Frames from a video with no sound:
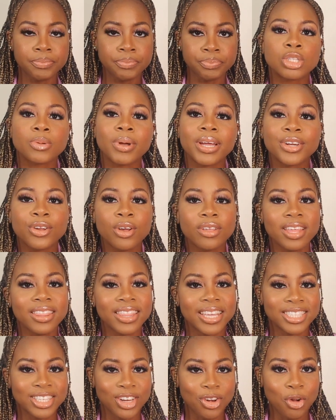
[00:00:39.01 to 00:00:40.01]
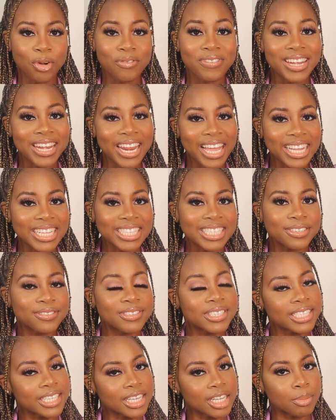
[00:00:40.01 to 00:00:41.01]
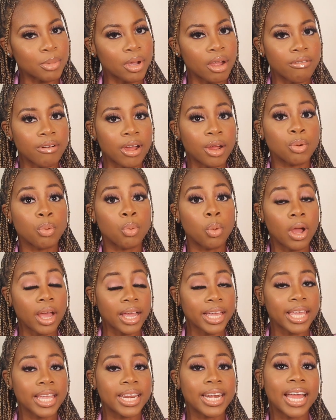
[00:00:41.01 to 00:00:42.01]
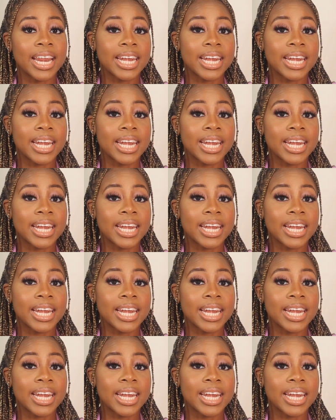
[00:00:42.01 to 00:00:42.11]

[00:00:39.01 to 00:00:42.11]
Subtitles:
So I know that there's a lot of negative stigma around working